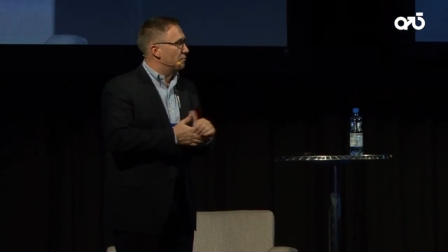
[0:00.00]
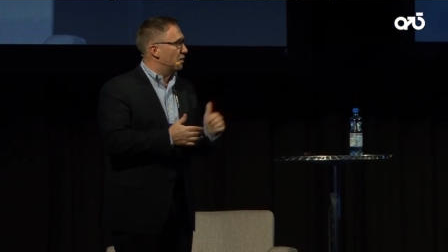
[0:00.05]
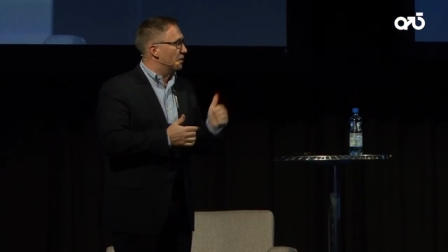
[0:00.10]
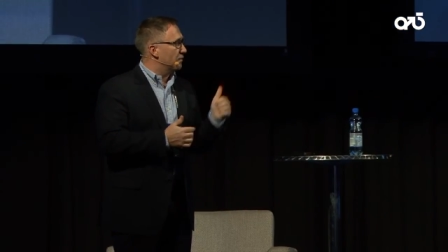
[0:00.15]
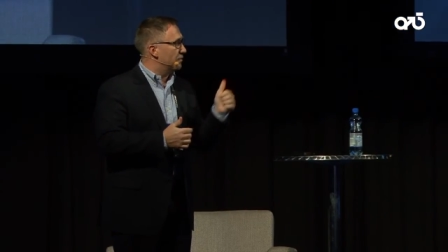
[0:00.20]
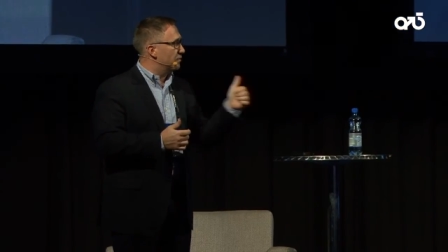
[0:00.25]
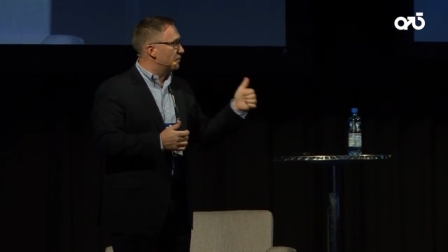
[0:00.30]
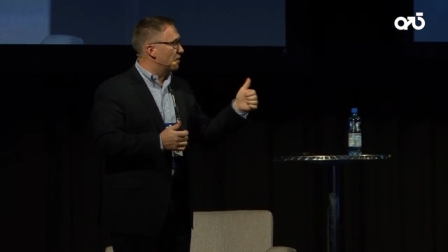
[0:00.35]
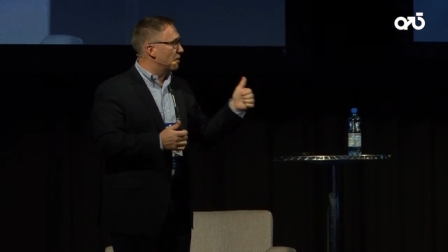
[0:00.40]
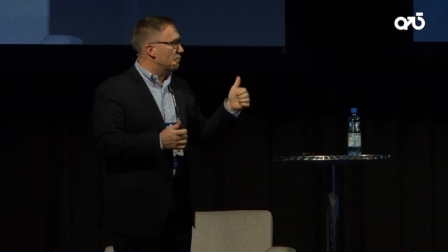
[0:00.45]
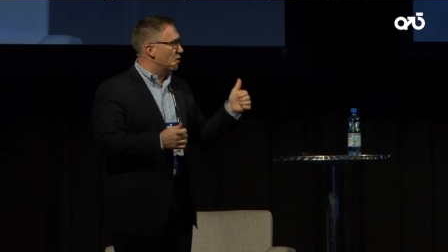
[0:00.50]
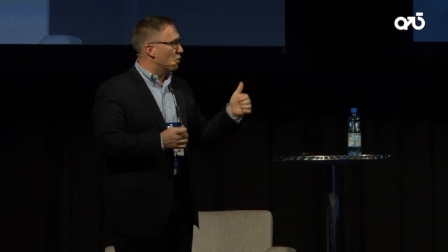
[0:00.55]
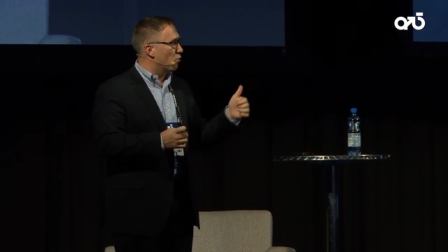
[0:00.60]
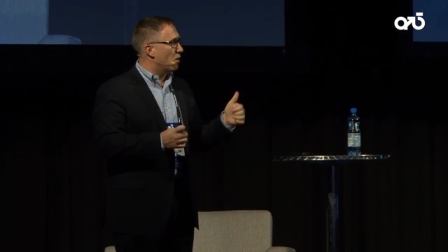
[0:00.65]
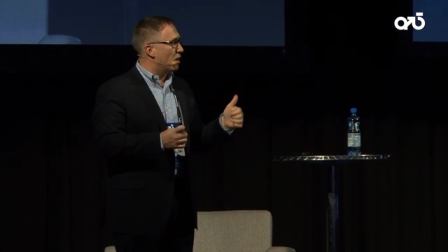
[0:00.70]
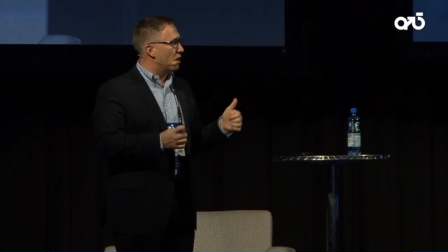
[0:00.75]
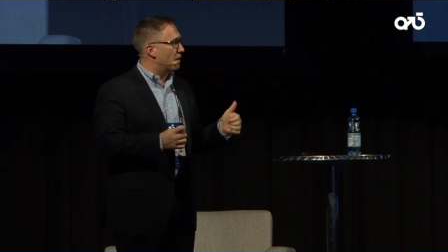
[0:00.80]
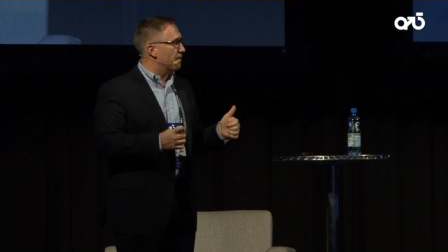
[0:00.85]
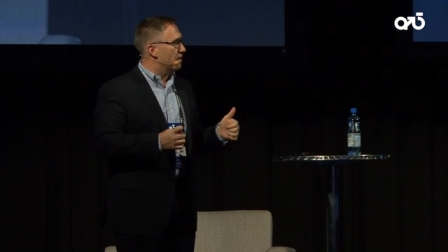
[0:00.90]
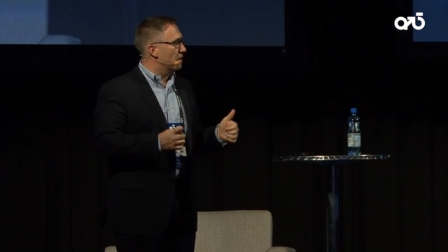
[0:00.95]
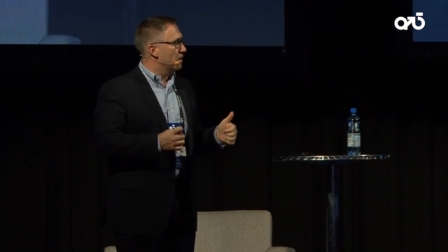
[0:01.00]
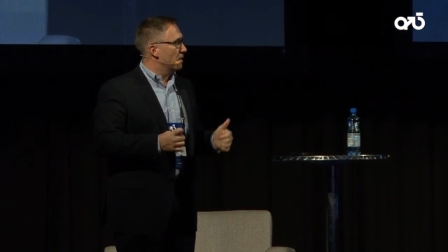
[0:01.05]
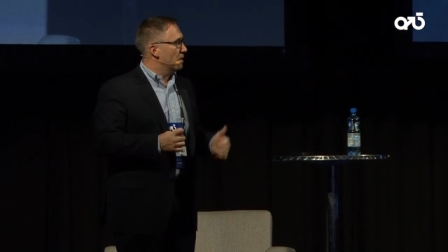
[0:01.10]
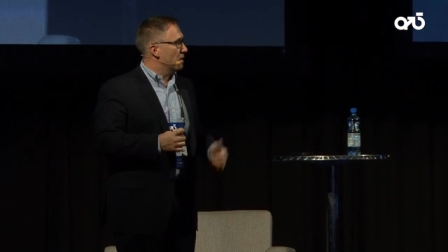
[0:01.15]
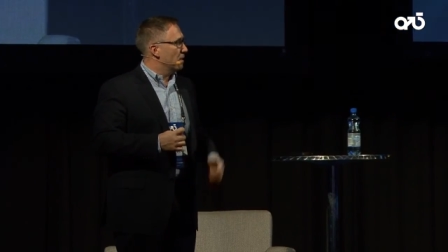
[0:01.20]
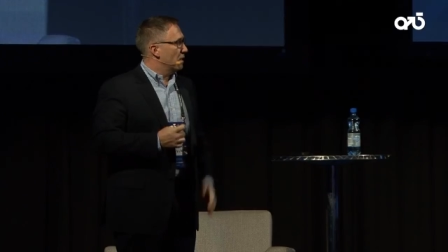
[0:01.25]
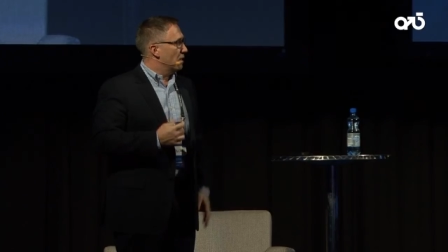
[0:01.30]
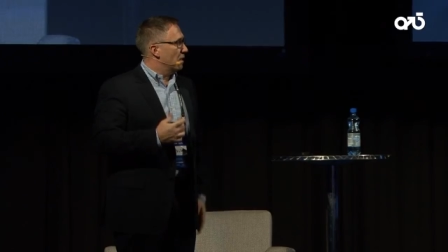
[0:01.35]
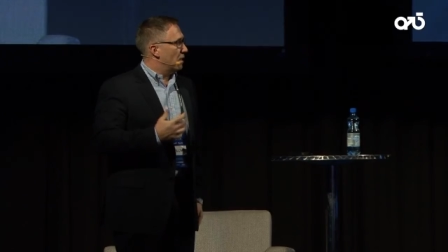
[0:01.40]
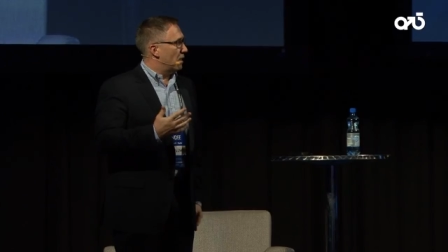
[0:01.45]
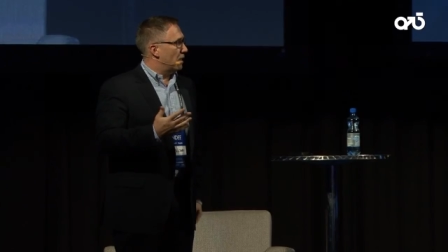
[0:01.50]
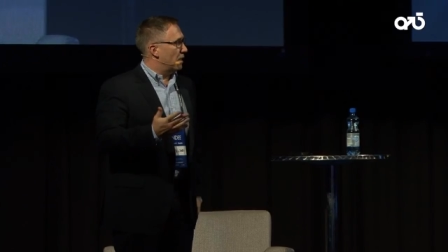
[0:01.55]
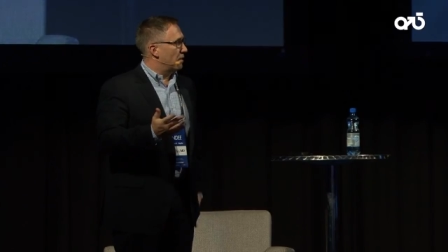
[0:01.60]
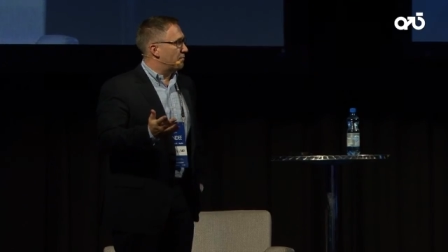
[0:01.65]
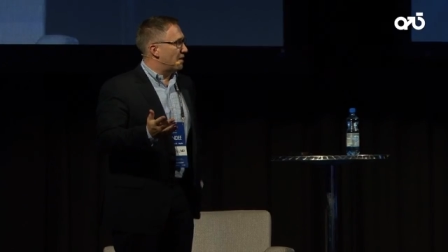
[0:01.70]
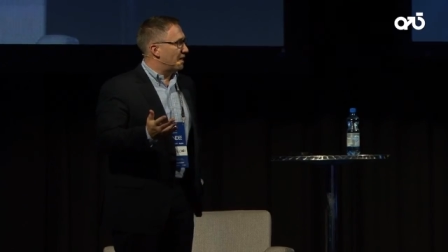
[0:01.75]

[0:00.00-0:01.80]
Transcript: But number one, um,